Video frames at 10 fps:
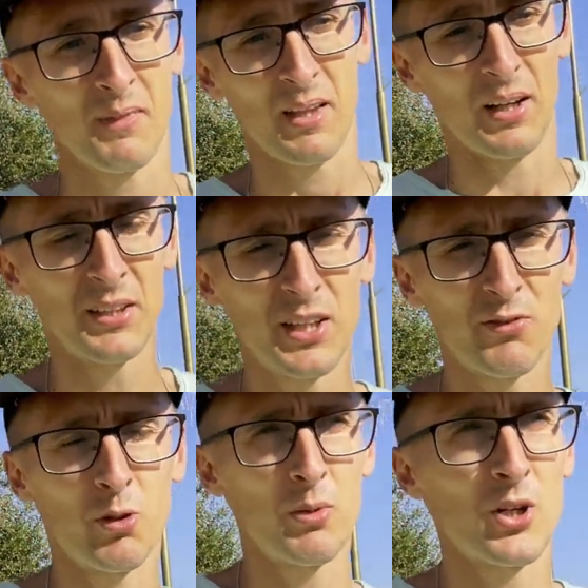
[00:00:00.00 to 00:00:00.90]
another
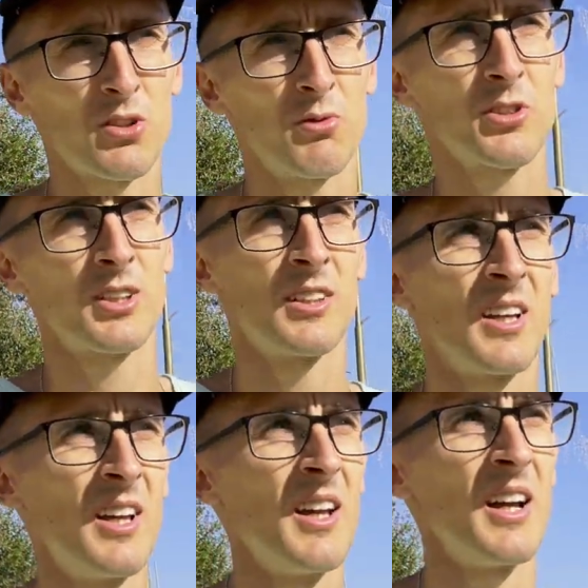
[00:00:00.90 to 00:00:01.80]
information was that
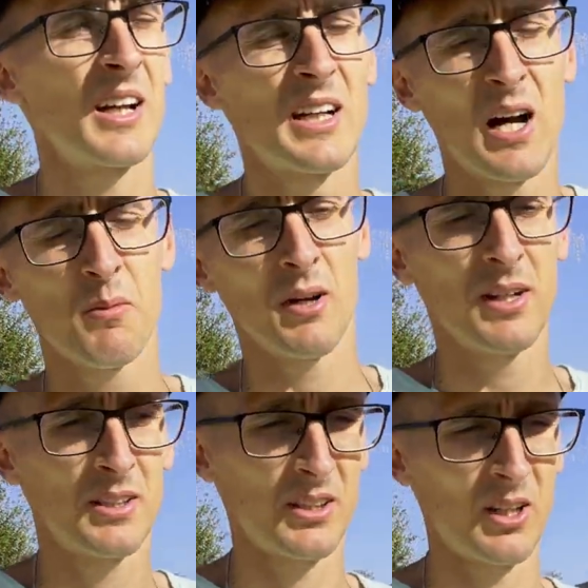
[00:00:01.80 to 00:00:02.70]
come
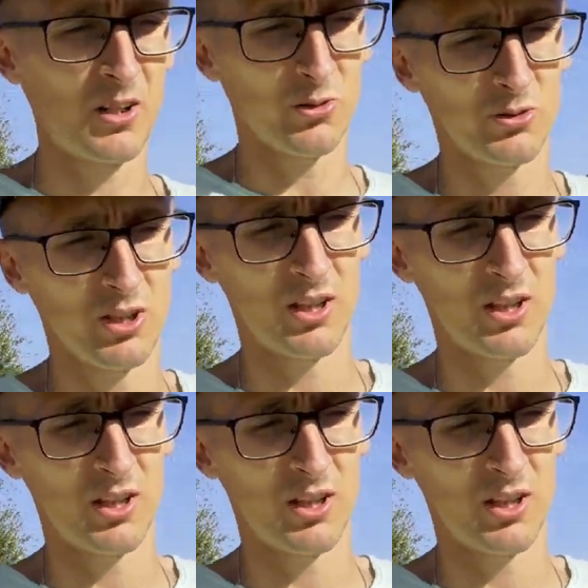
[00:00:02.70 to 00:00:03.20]
at around